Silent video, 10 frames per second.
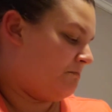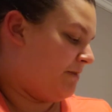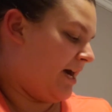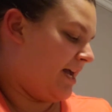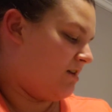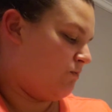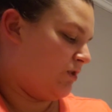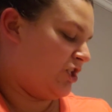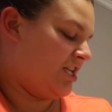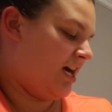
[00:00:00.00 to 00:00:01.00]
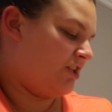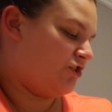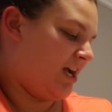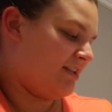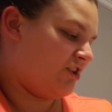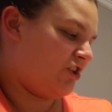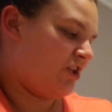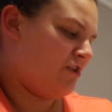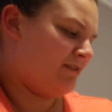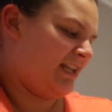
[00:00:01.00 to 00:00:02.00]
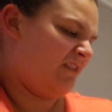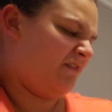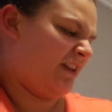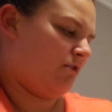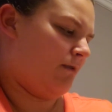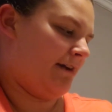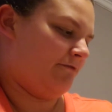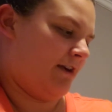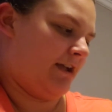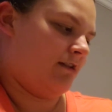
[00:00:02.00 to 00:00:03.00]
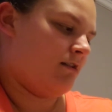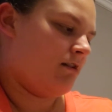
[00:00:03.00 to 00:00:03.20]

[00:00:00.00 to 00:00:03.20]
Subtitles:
but when she got dressed, her clothes didn't fit quite right.